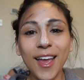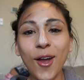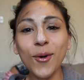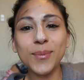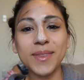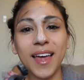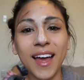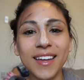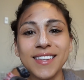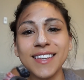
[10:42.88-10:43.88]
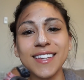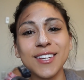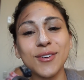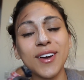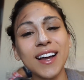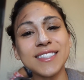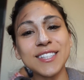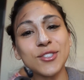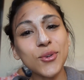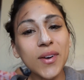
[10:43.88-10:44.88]
I hope that you guys
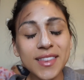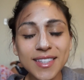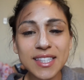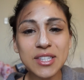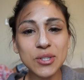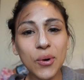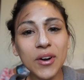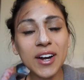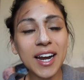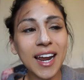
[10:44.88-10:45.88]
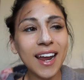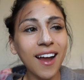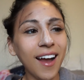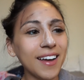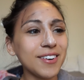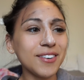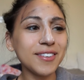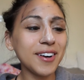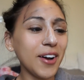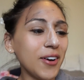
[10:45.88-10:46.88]
enjoyed the story. I
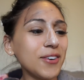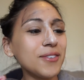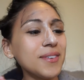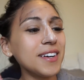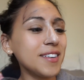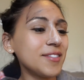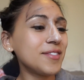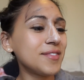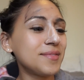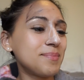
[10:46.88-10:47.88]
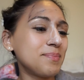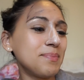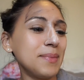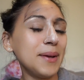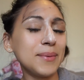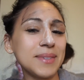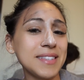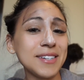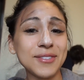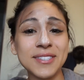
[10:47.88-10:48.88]
don't know if it was
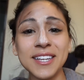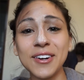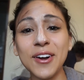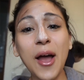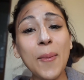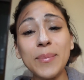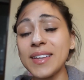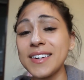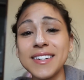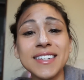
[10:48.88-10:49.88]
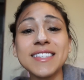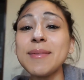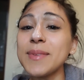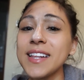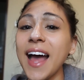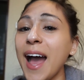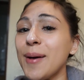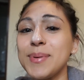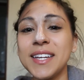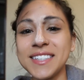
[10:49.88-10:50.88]
interesting or not, but it is something that
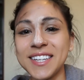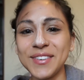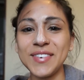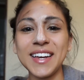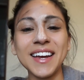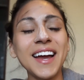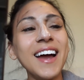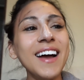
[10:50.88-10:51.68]
happened to me